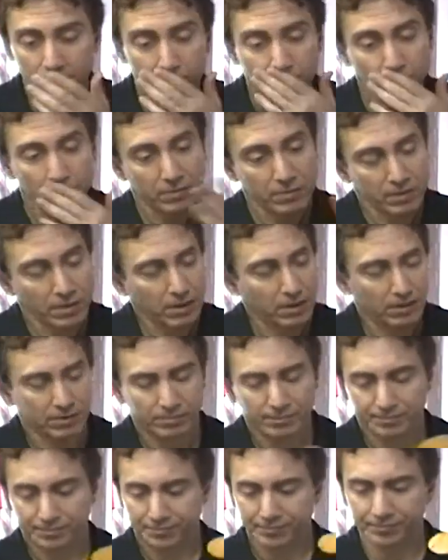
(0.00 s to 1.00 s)
And that's what's yeah.
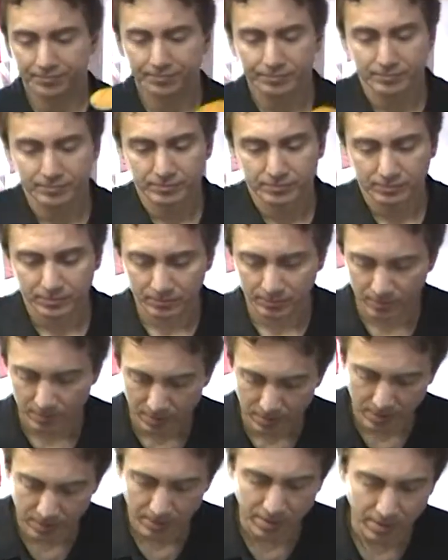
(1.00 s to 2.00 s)
going to happen to
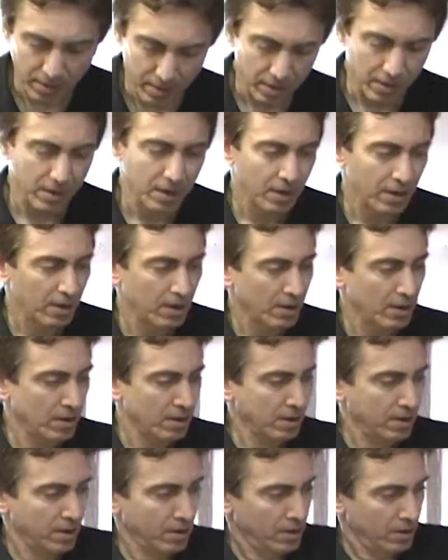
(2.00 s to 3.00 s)
many, many,
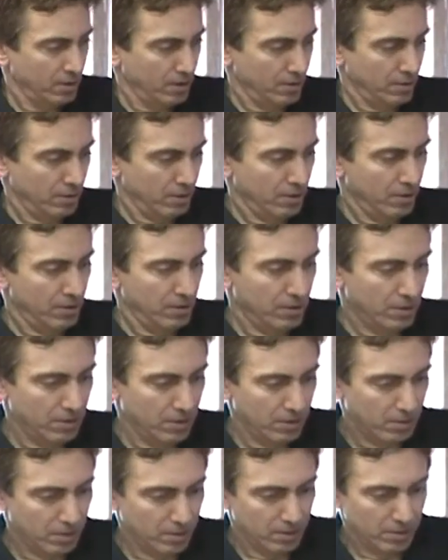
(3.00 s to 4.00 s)
many other cities
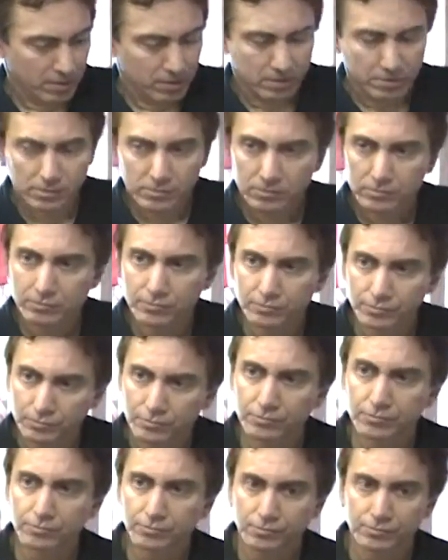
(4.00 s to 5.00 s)
across the
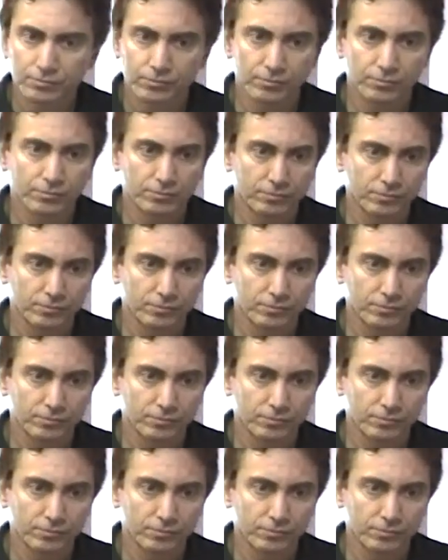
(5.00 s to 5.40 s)
nation.